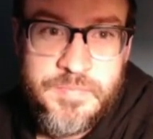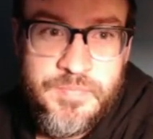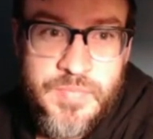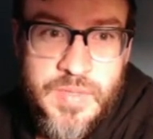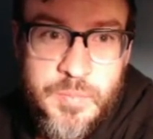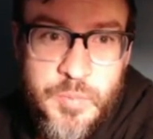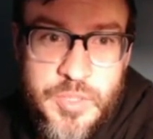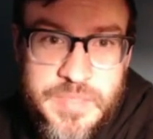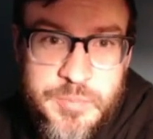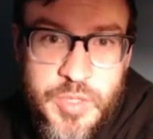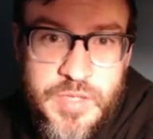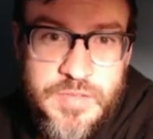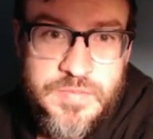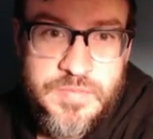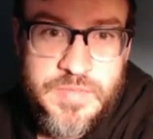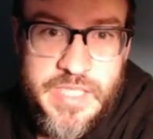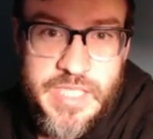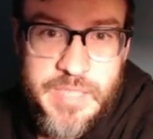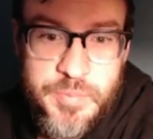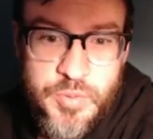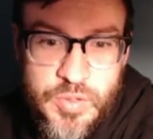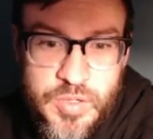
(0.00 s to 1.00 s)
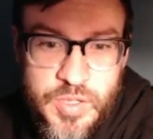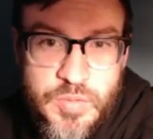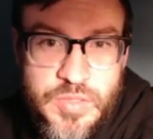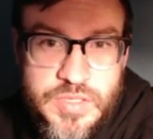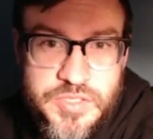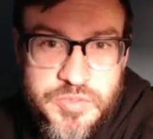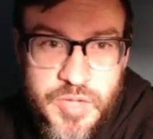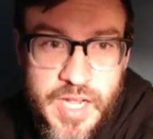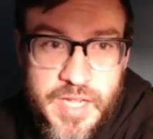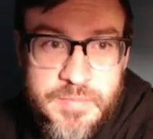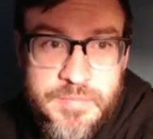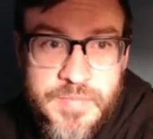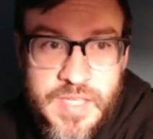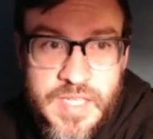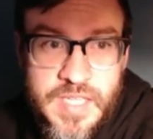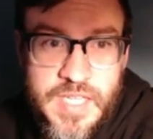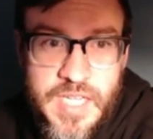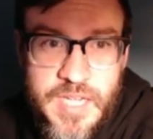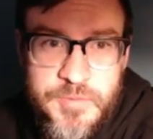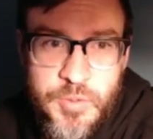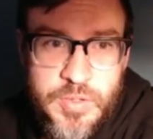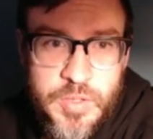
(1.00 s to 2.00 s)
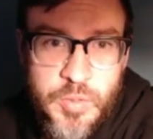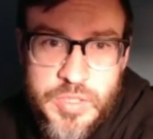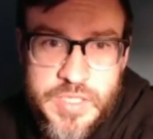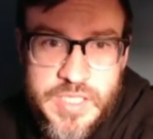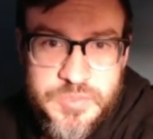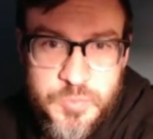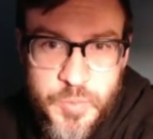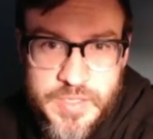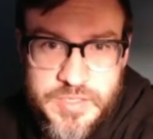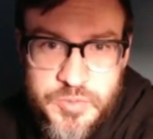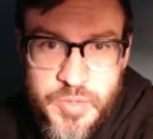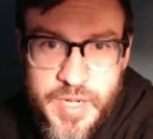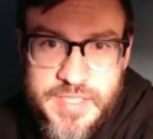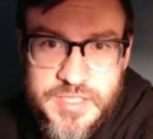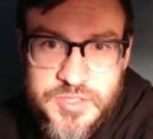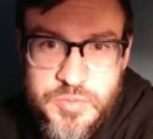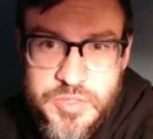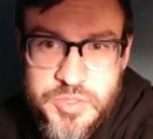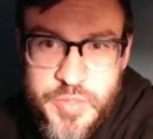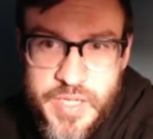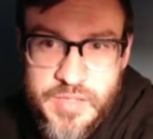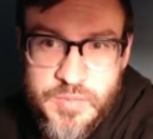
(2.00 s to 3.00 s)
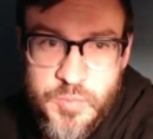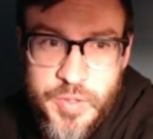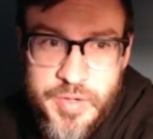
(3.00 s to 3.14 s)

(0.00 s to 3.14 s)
Precept 12. Keep your cloak dry. If your cloak gets wet, dry it as soon as you can.